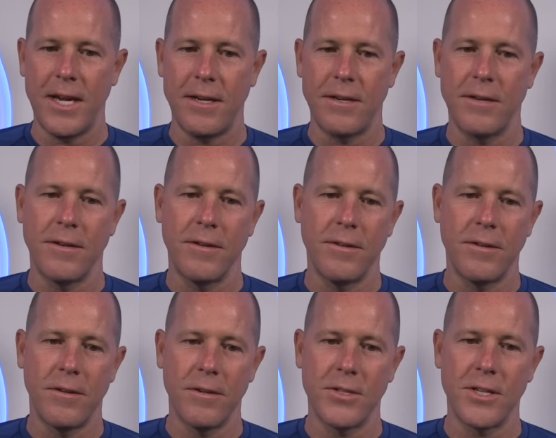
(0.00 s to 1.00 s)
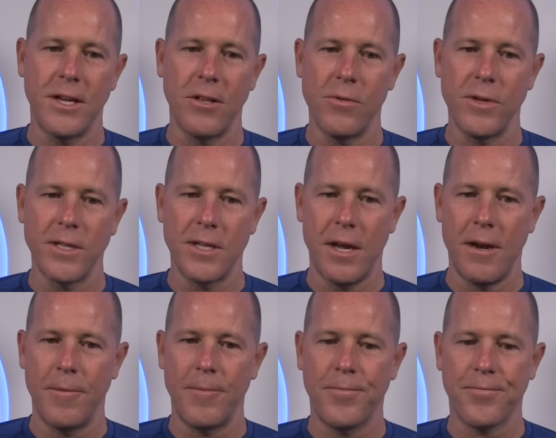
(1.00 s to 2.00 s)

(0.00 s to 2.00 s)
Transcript: 8 on a scale of 1 to 10.